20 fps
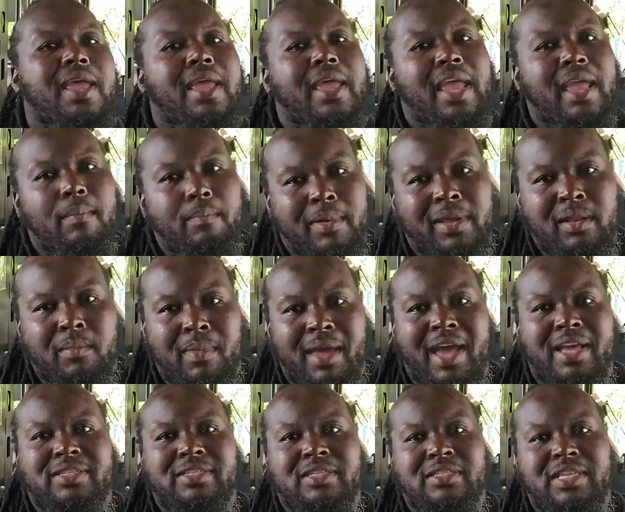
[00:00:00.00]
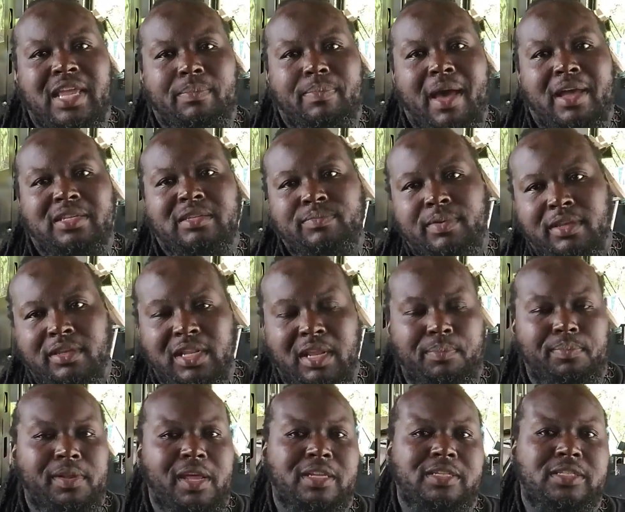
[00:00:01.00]
it minimizes that possibility.
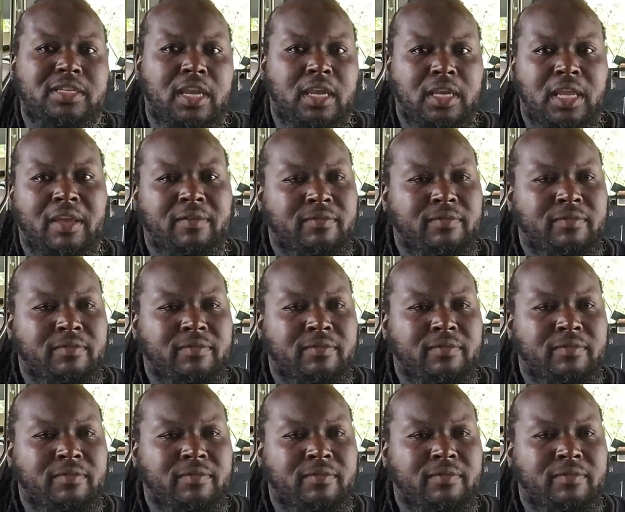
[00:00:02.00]
Plus, it